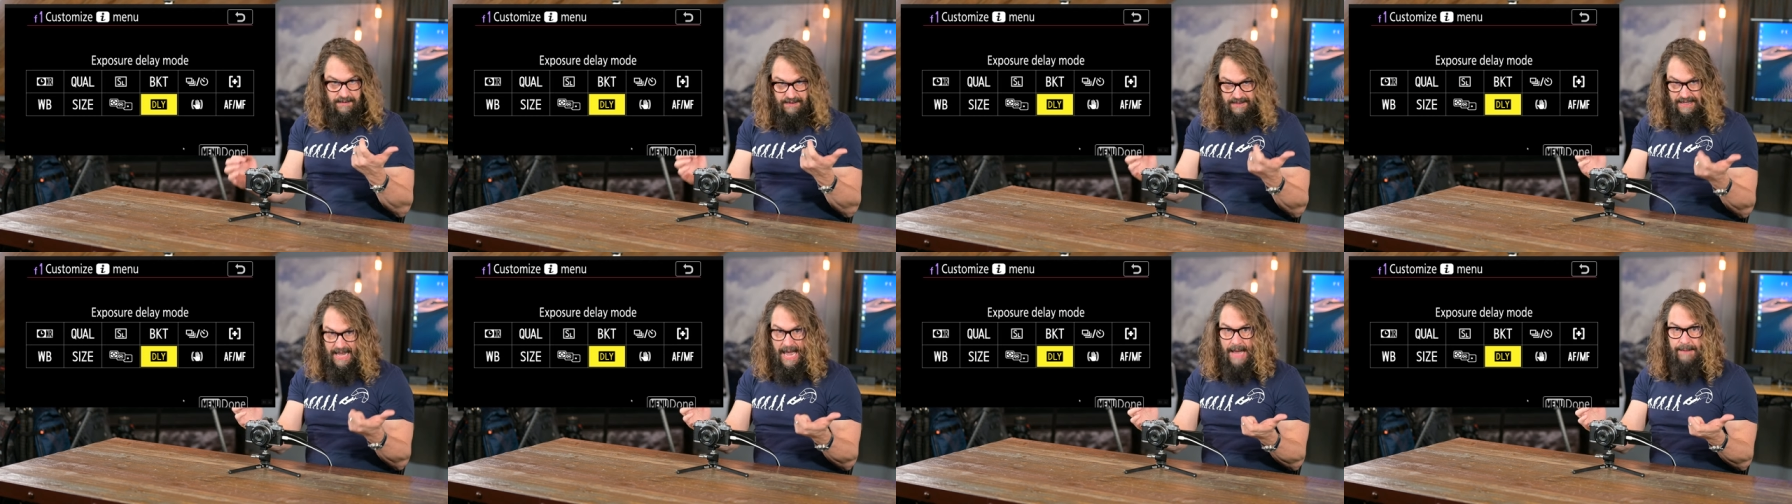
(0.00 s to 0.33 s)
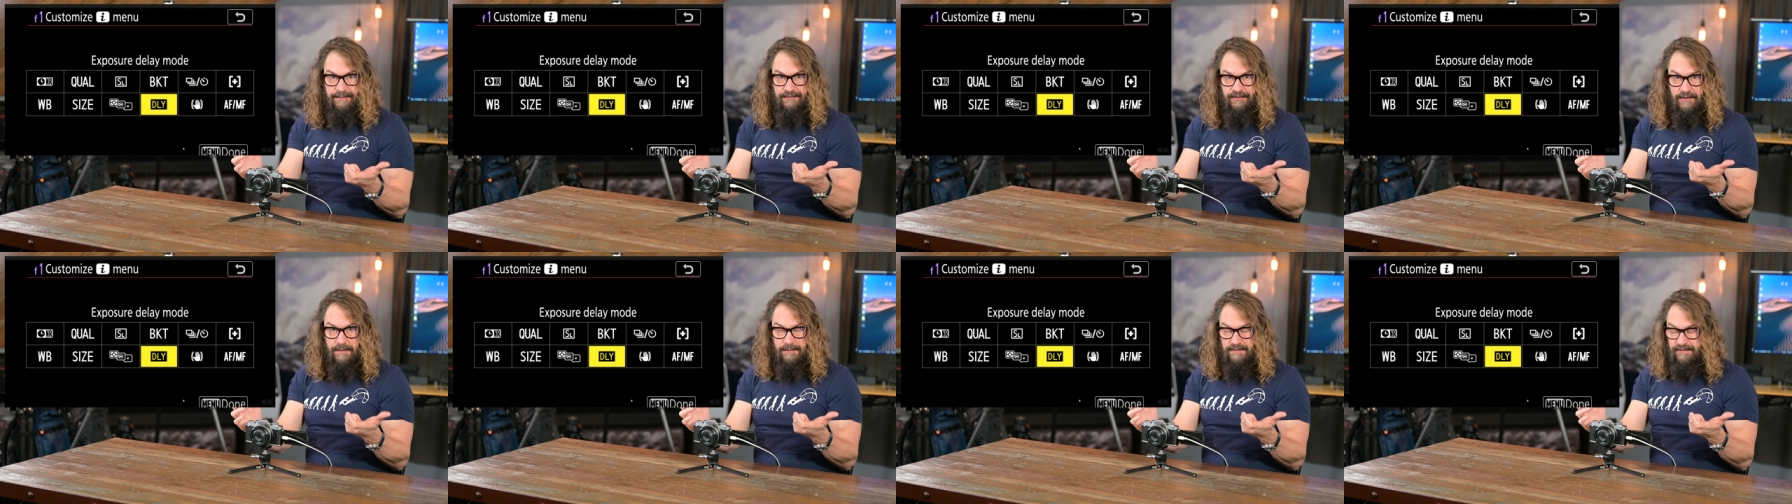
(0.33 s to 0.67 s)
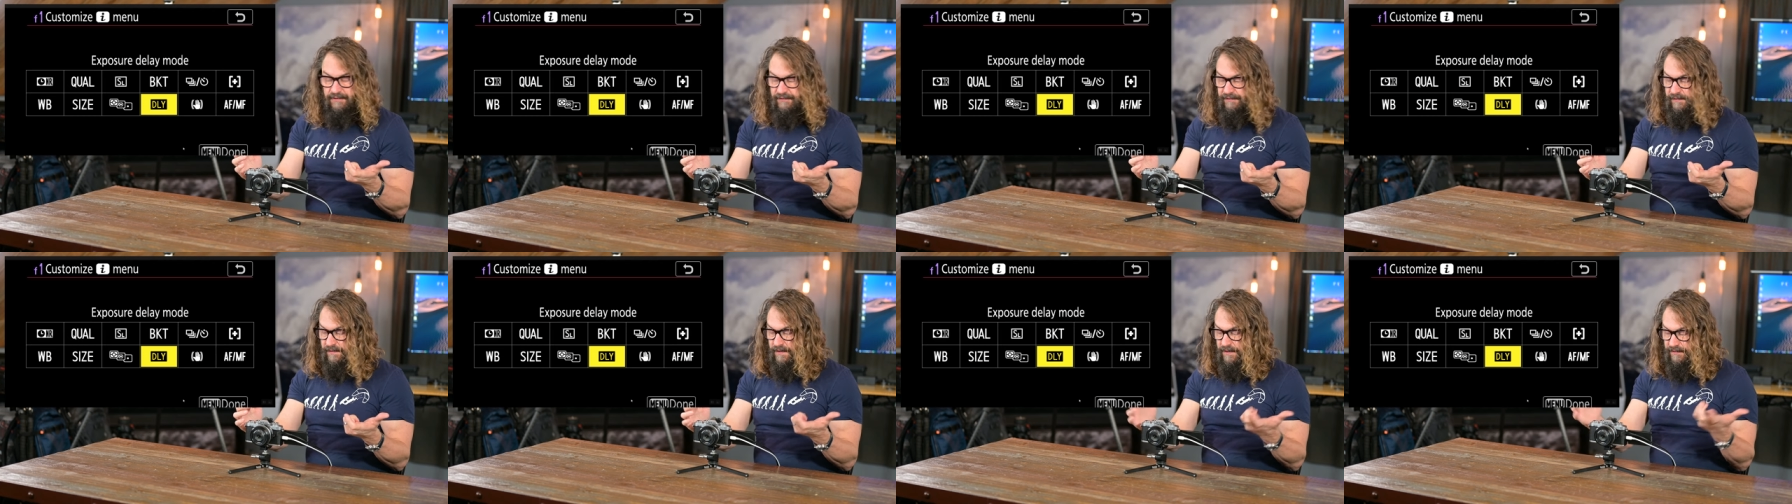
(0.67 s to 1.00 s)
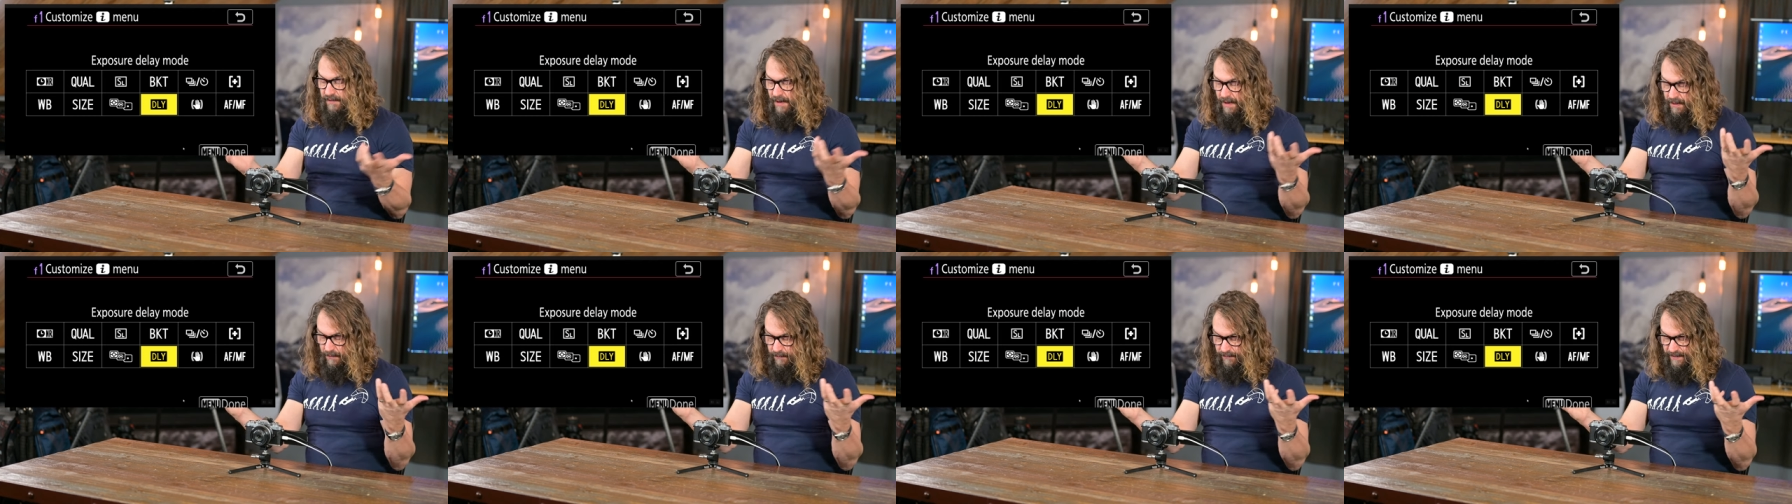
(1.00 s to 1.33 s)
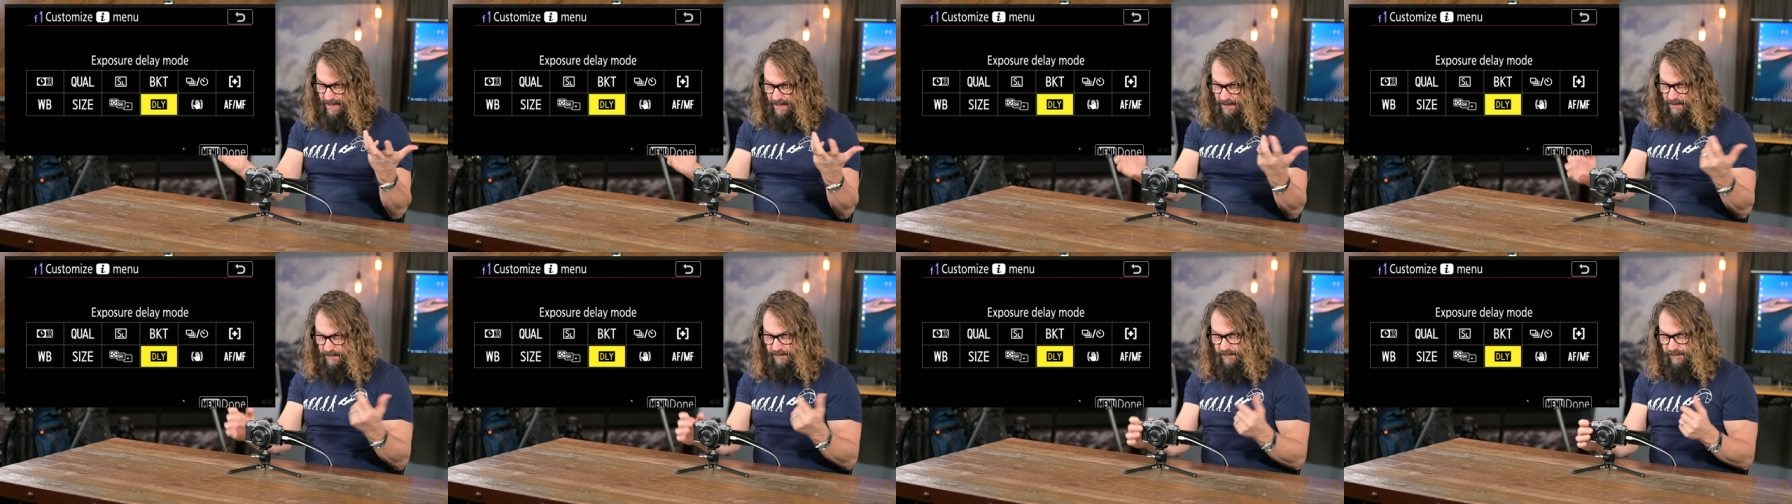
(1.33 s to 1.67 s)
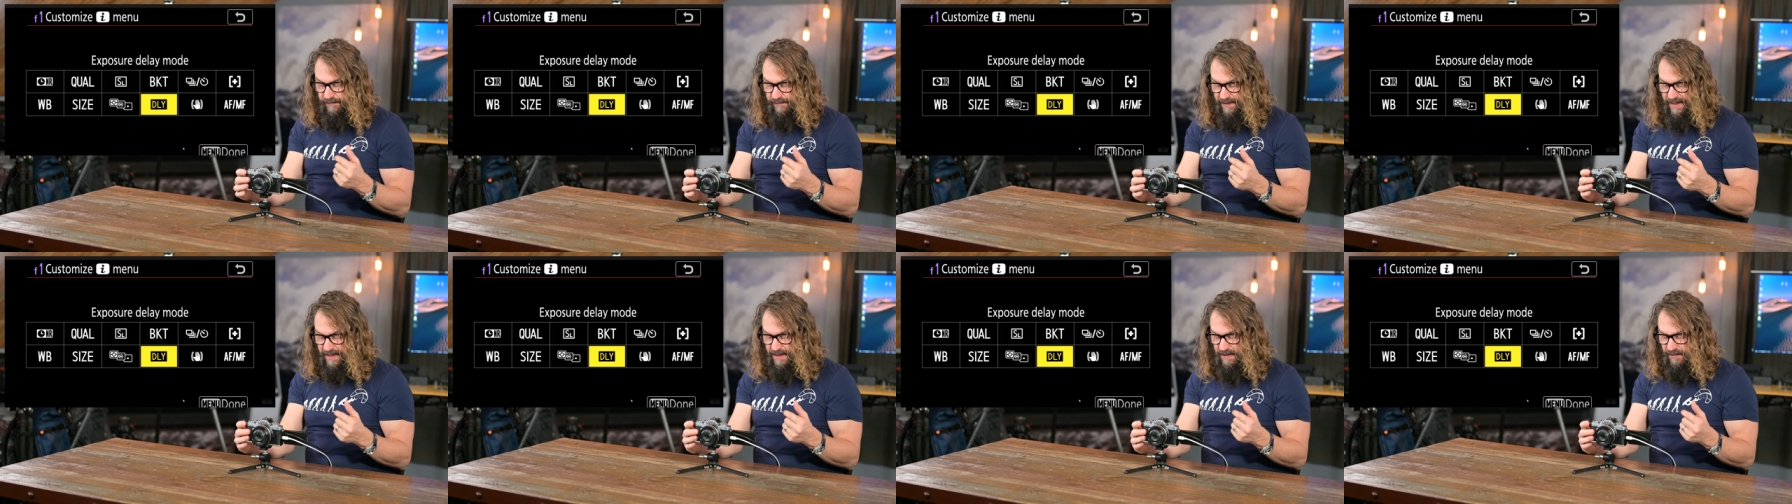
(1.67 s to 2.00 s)
capture images in the dark without
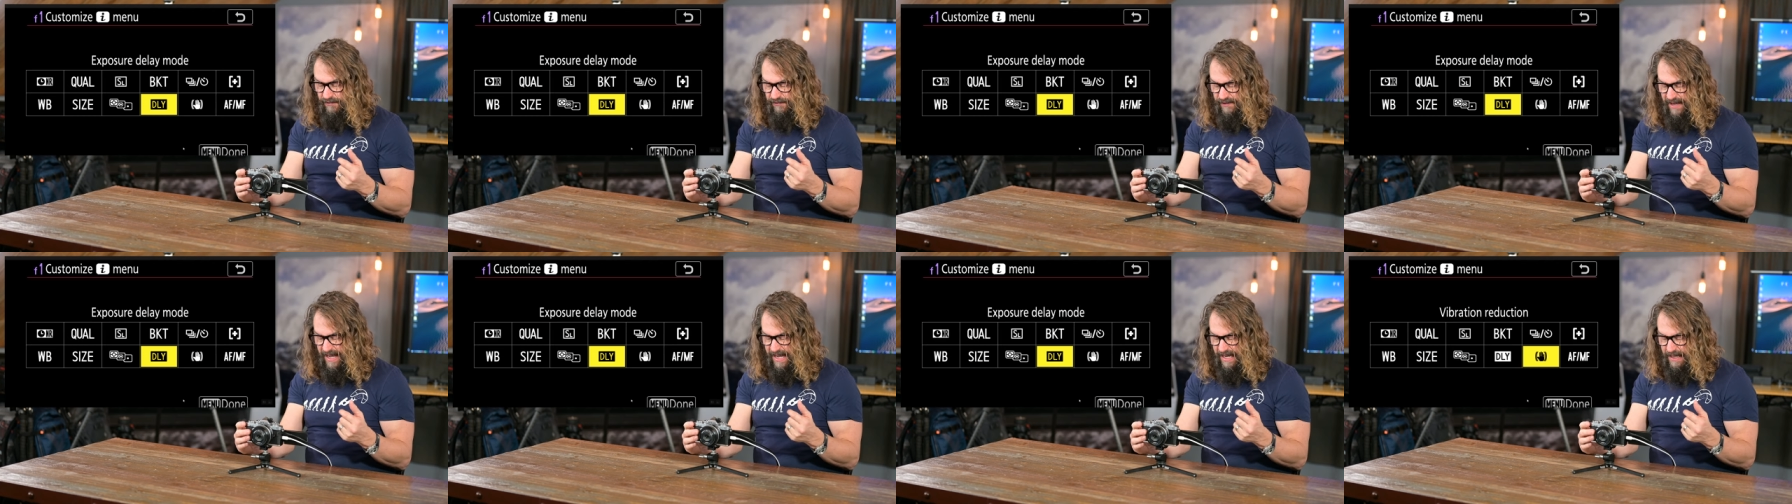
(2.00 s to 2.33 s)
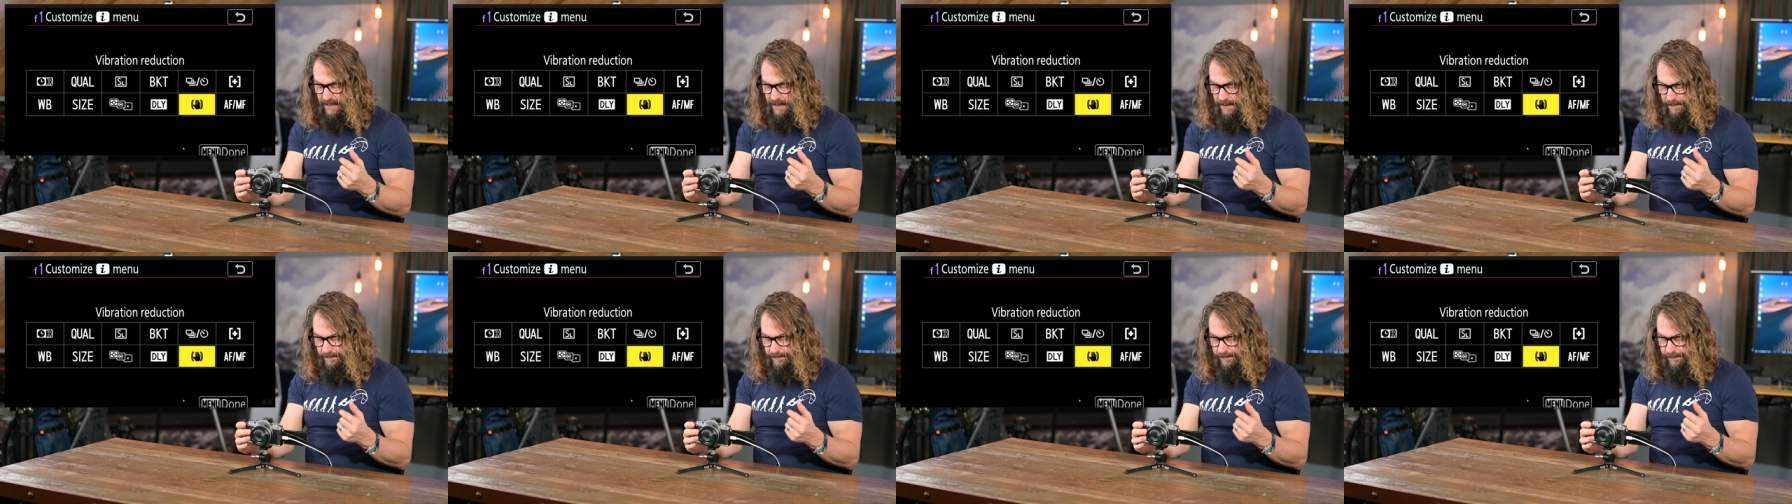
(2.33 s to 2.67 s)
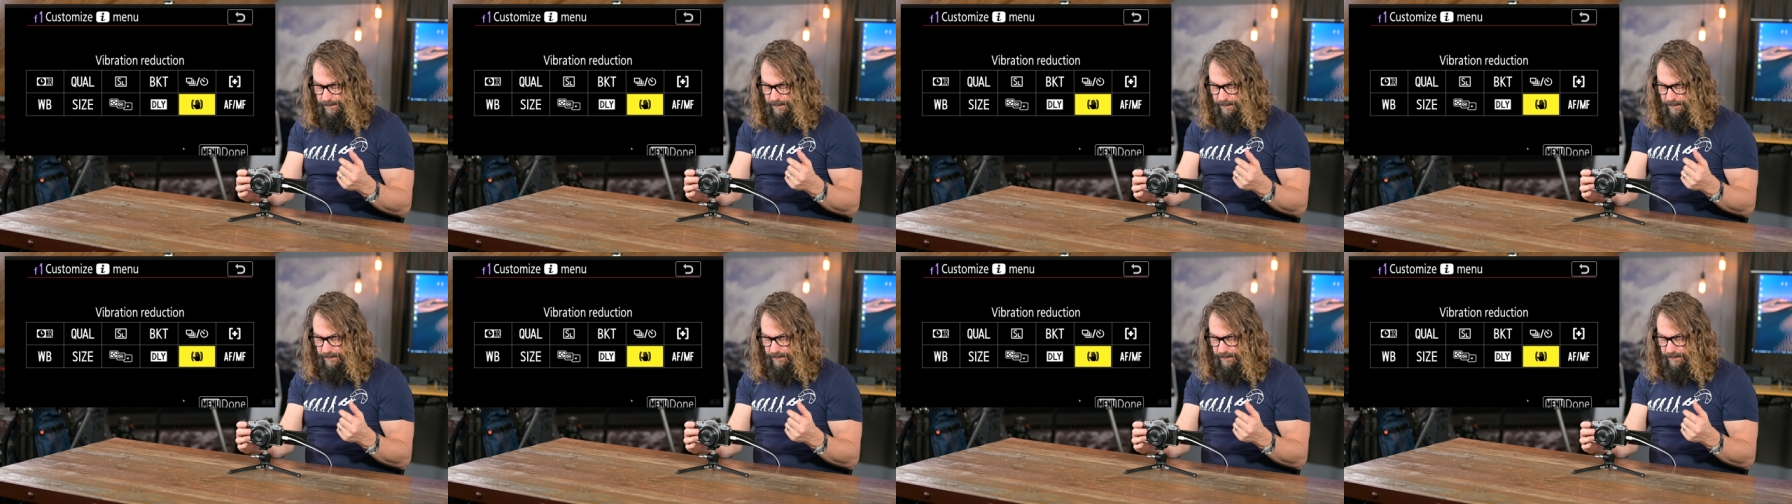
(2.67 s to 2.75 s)
inducing any shake,